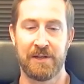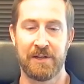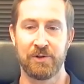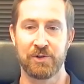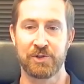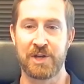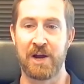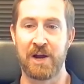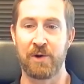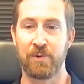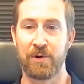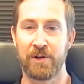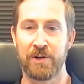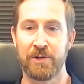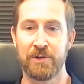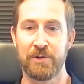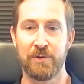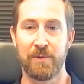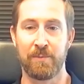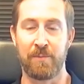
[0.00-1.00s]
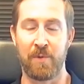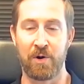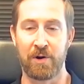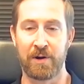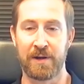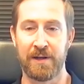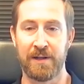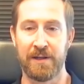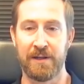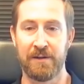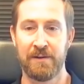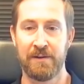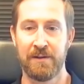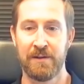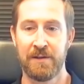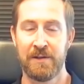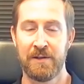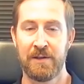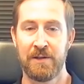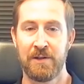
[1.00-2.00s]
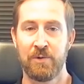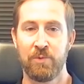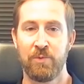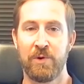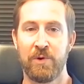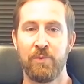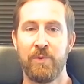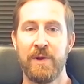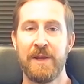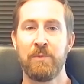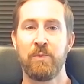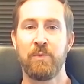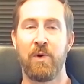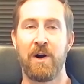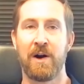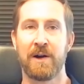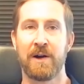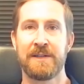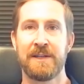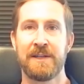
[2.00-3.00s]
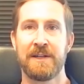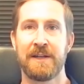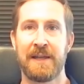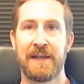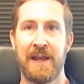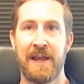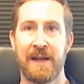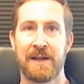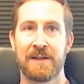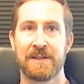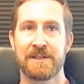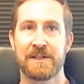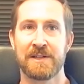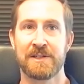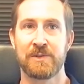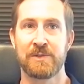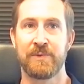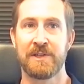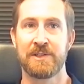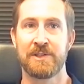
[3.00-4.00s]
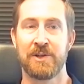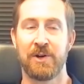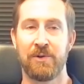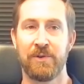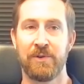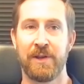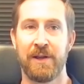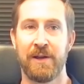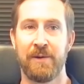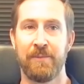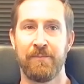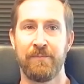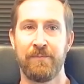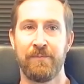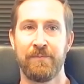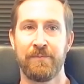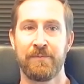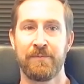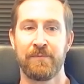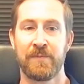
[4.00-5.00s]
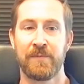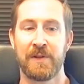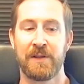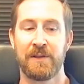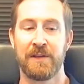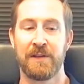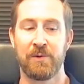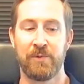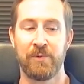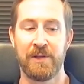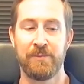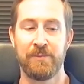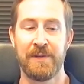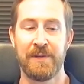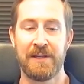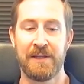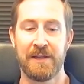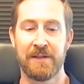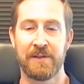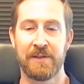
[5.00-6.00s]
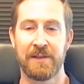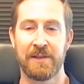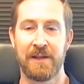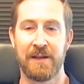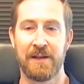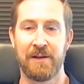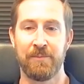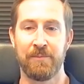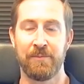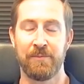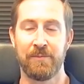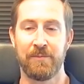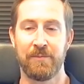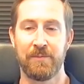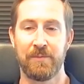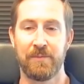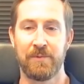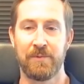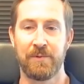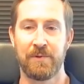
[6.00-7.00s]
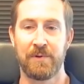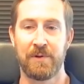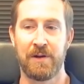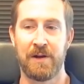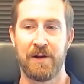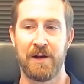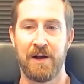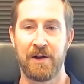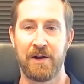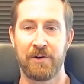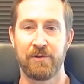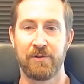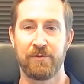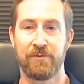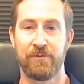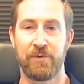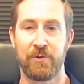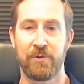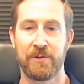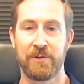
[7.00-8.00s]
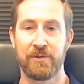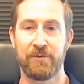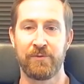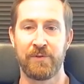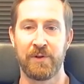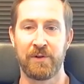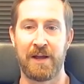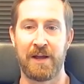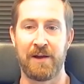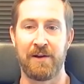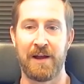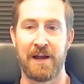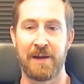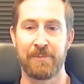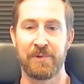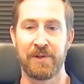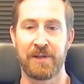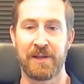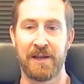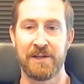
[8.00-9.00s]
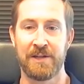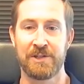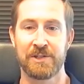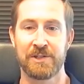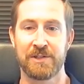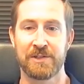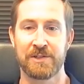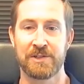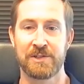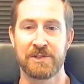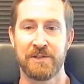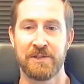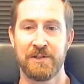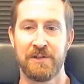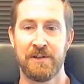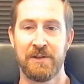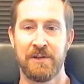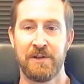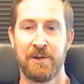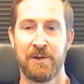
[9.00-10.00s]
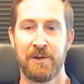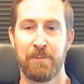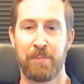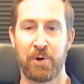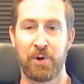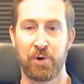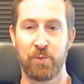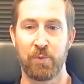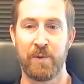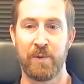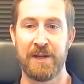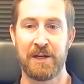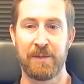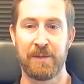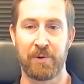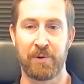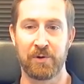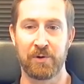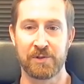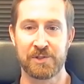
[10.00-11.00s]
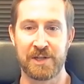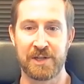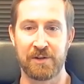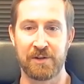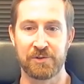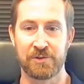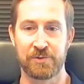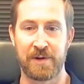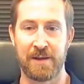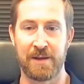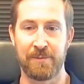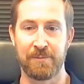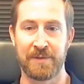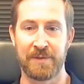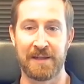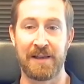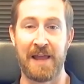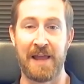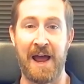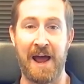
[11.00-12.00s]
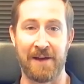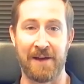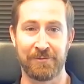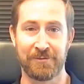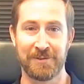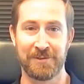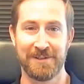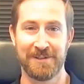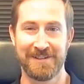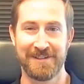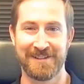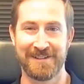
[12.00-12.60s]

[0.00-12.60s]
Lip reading: Here's how we're going to do the marketing. When we walked into Kansas and we told them that we'd be giving them 100 fully filled out applications per week per sales rep, they laughed.